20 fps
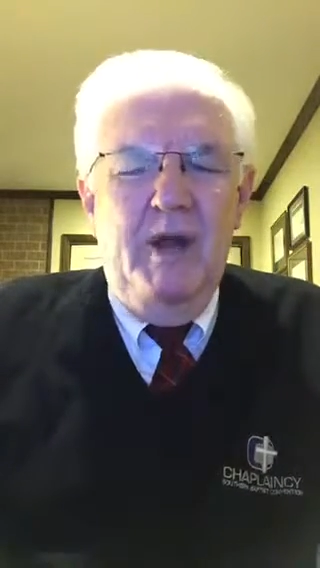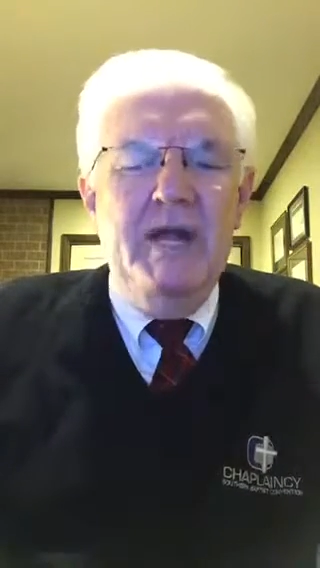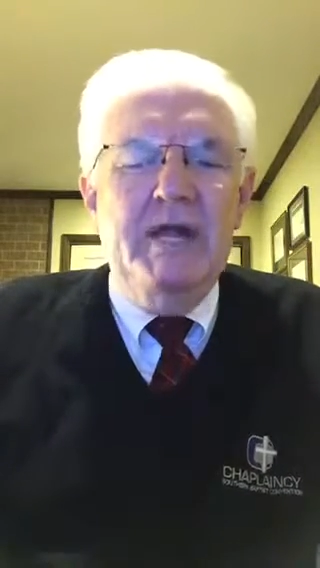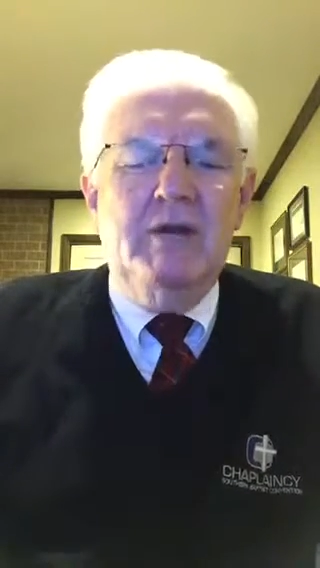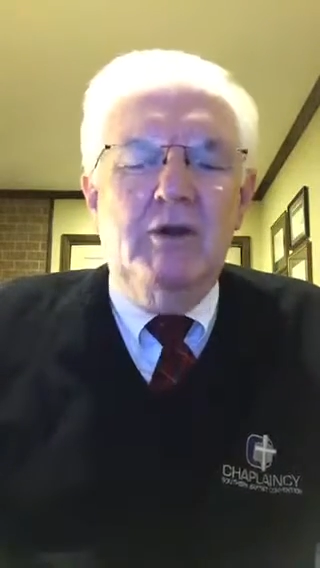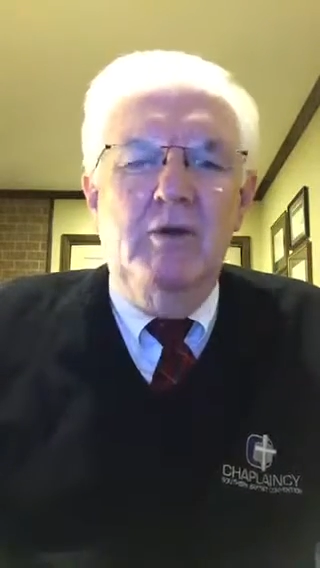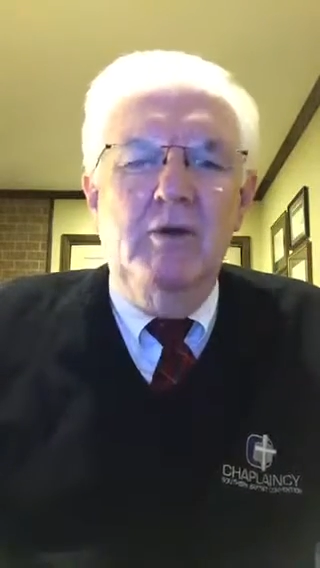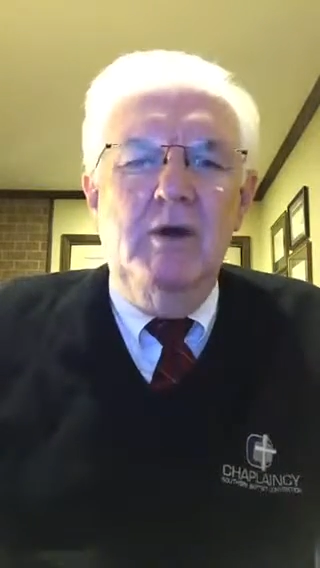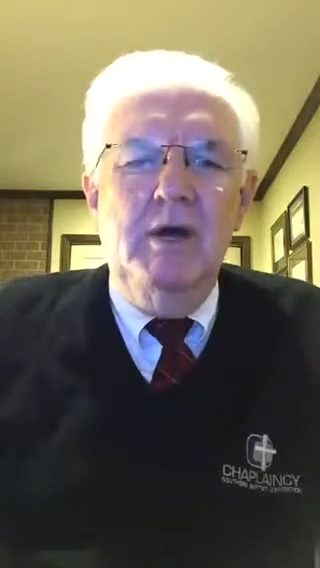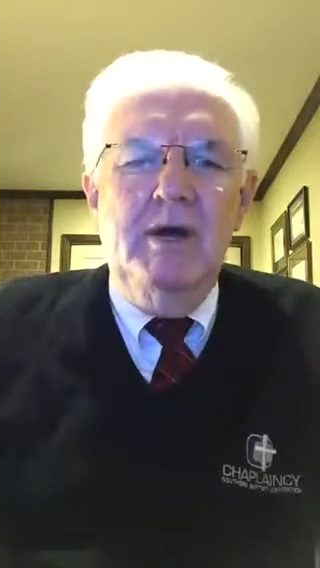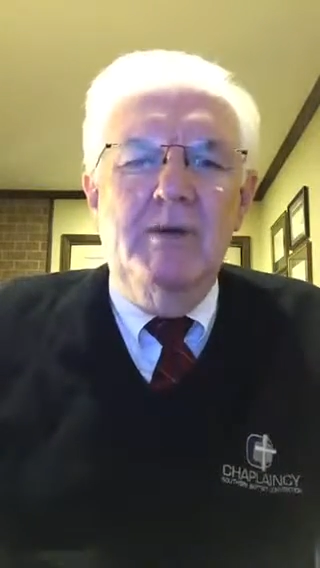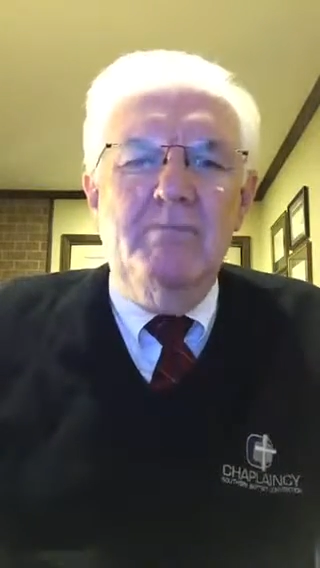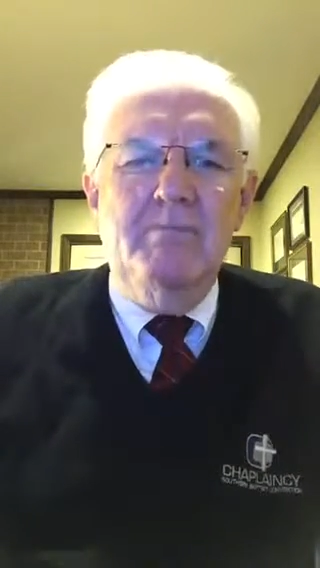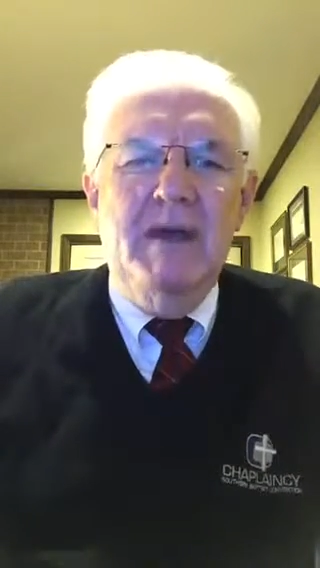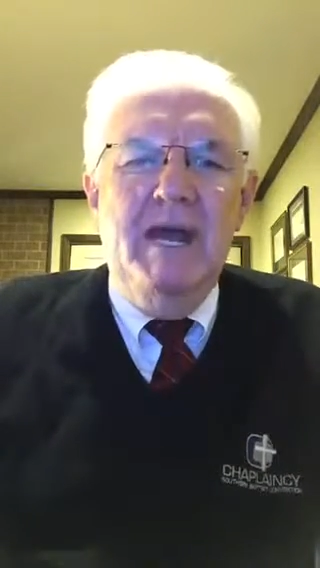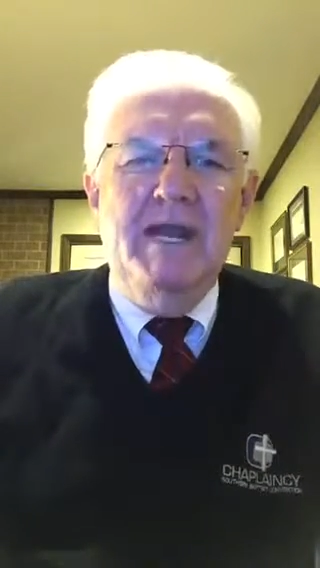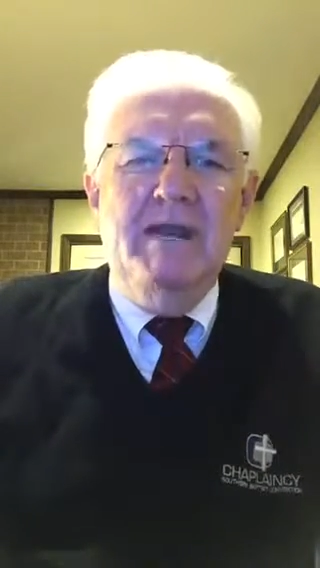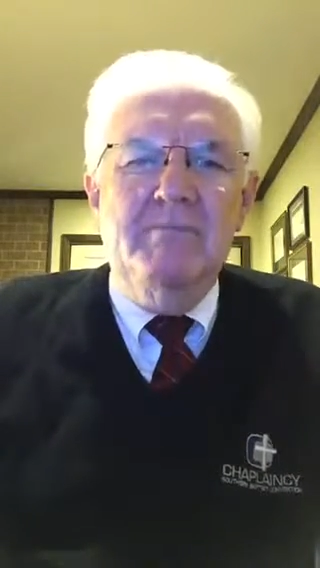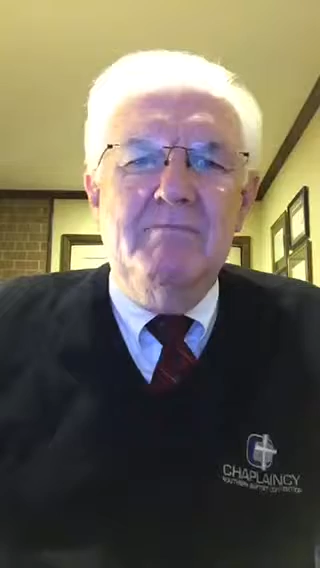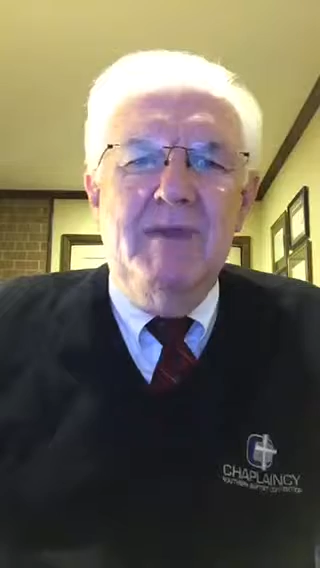He grew up,
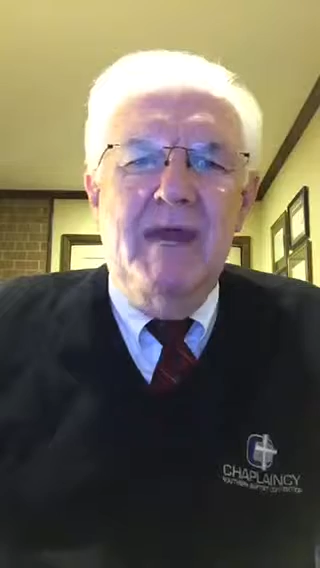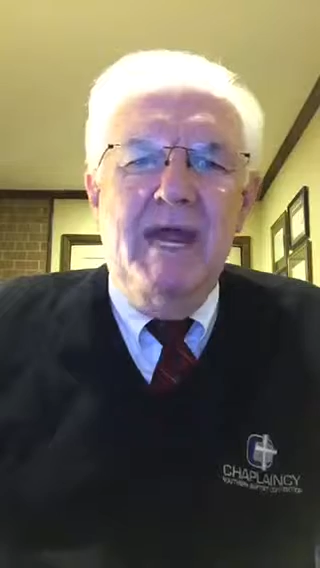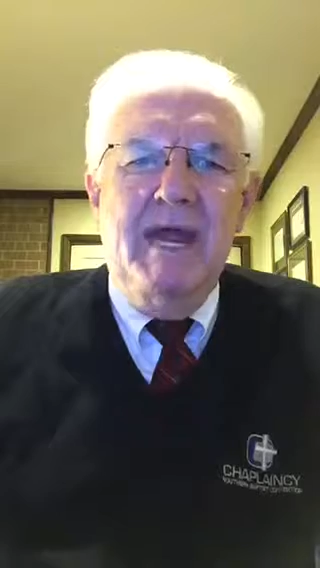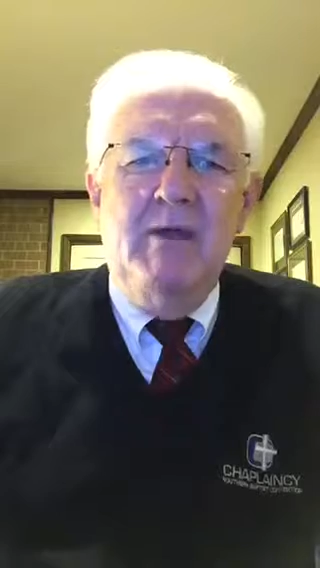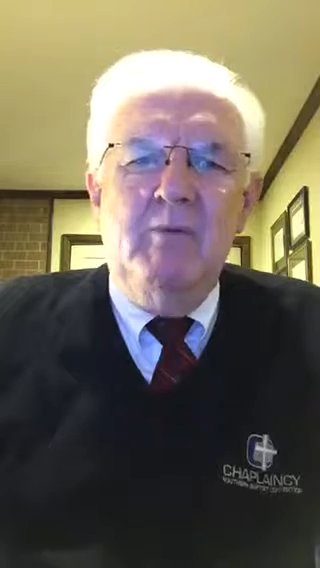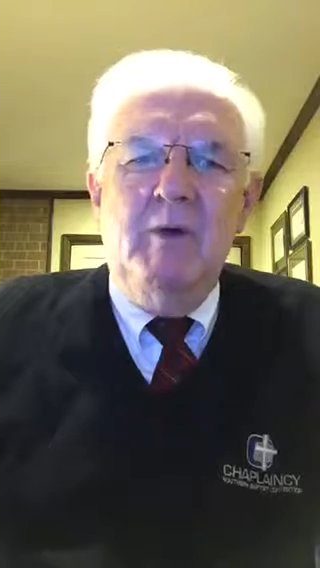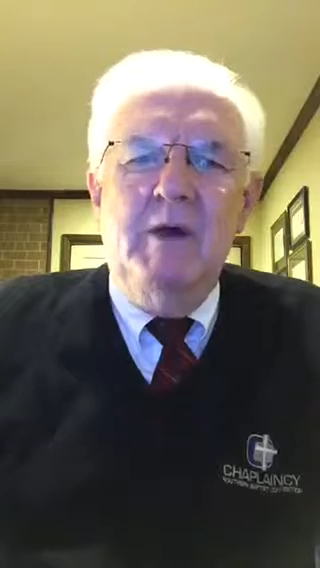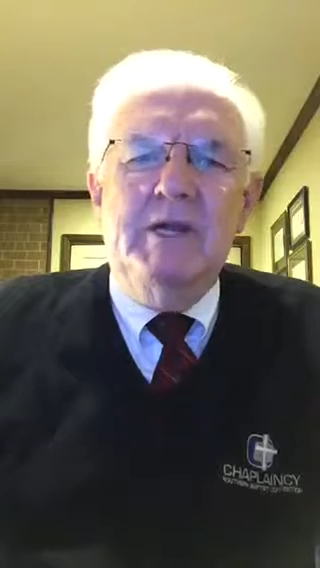made a man,